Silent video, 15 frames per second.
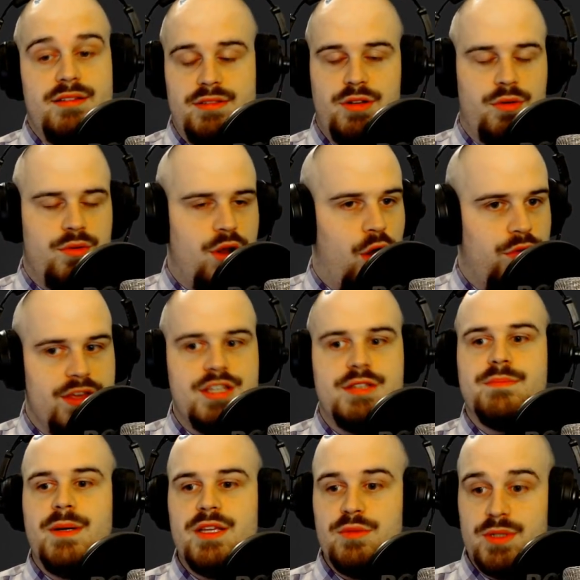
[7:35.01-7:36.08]
you don't know this,
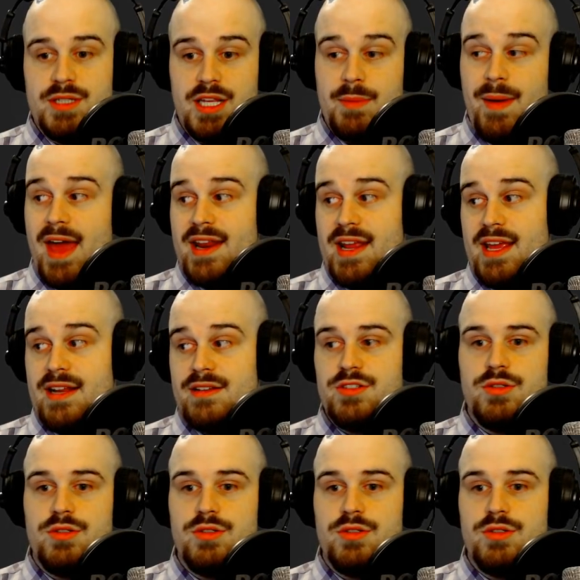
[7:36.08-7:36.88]
but you would get a bad hand.